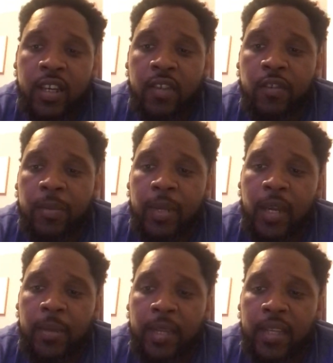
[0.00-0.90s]
from
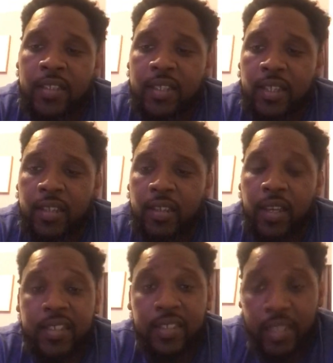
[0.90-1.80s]
becoming
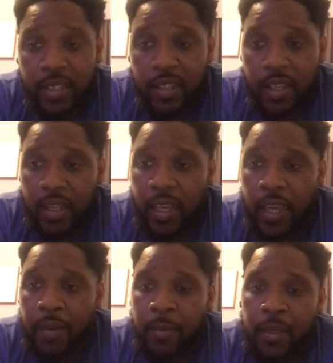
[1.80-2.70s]
extinct
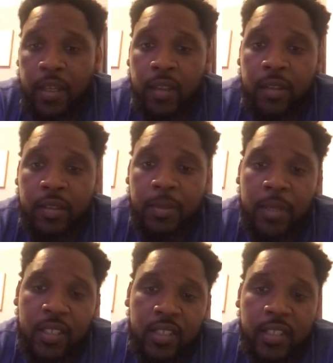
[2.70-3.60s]
like many other
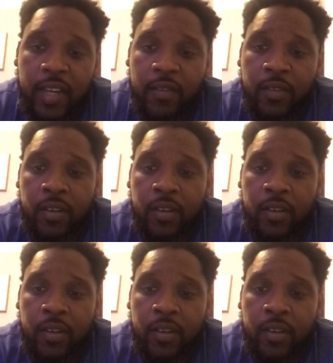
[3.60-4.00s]
species that have